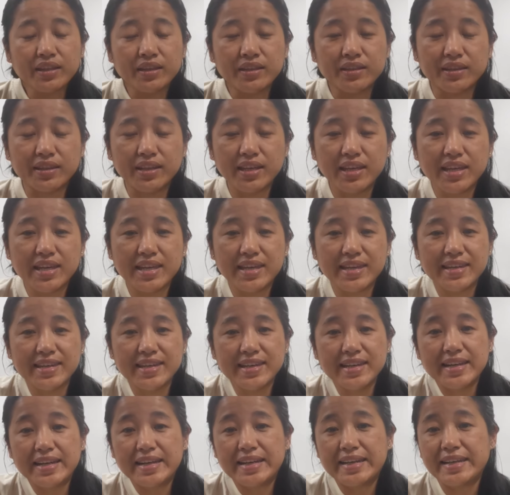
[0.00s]
The
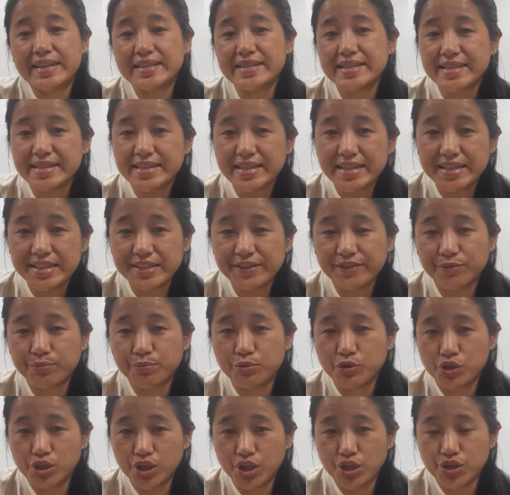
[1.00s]
legislative
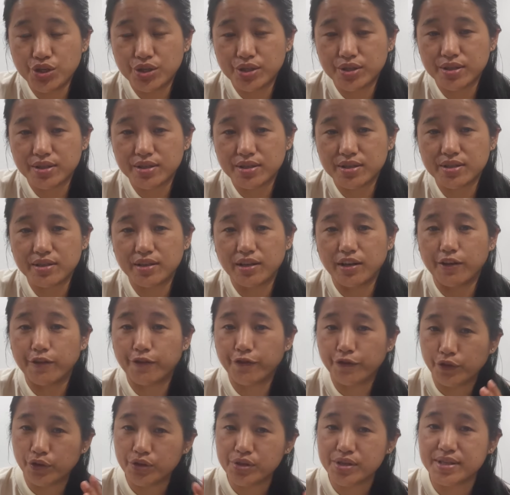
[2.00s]
procedures,
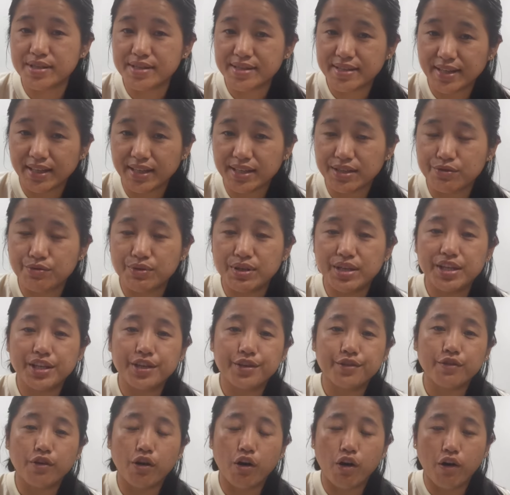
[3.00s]
first and second
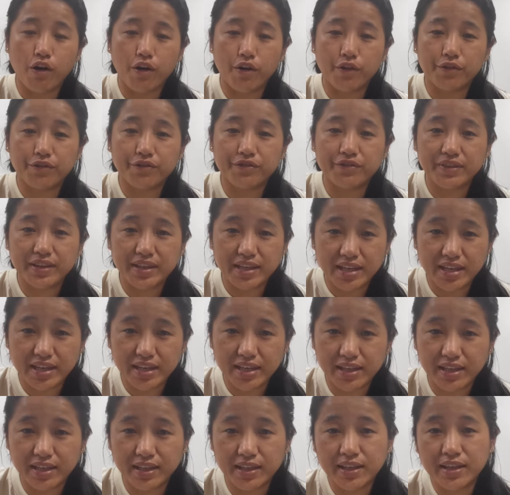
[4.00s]
reading of
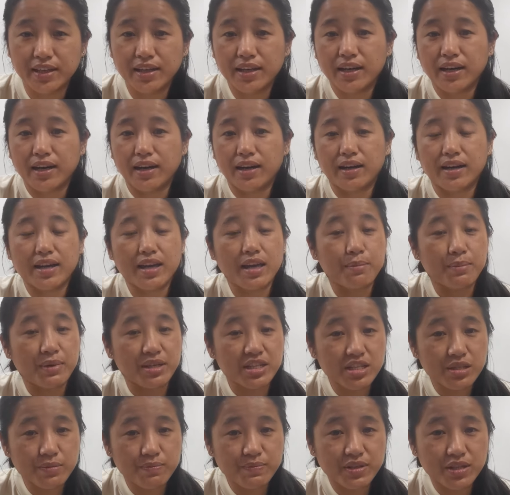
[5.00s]
the
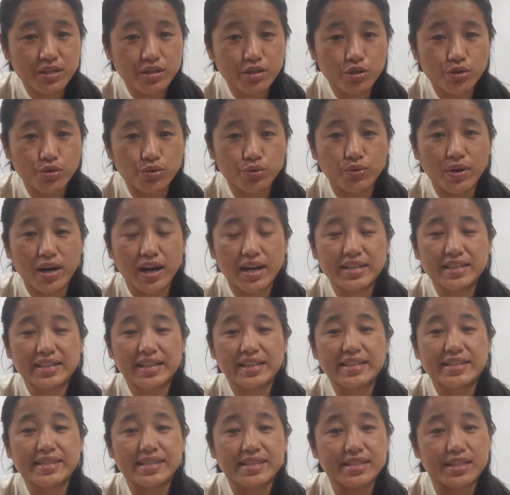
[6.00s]
amendment to
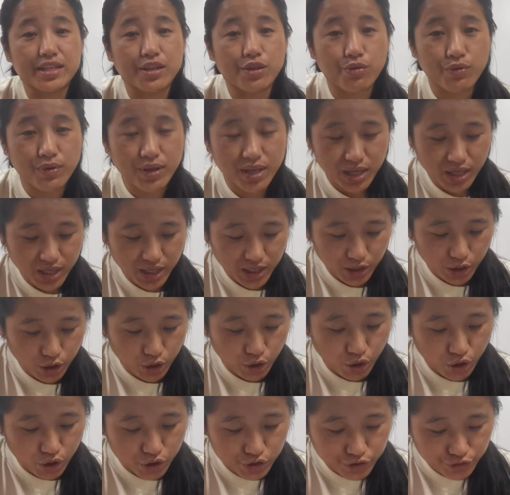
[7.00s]
Article 63,
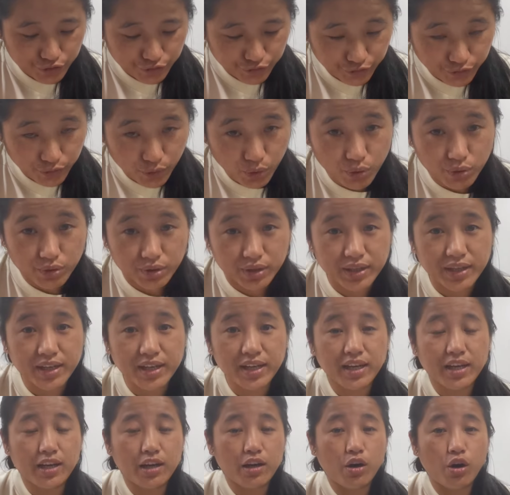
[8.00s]
Clause 4
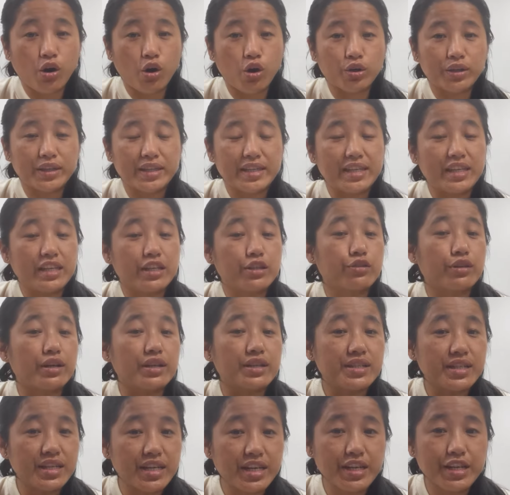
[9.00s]
on the
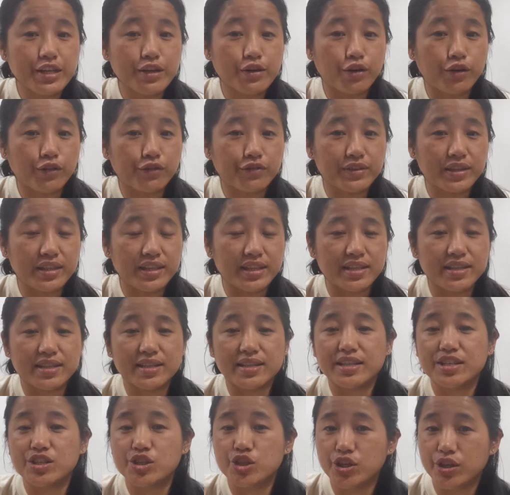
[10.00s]
criteria of
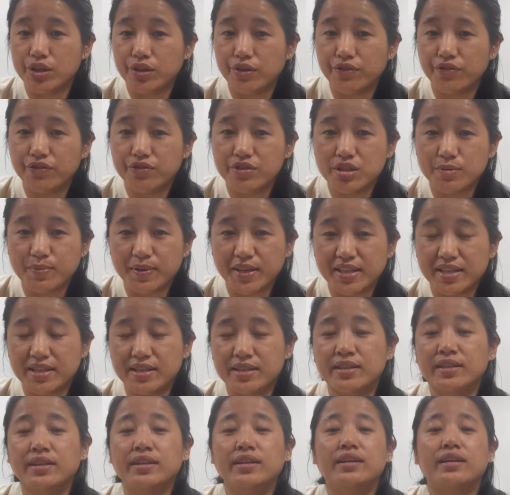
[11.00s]
the Chief Tibetan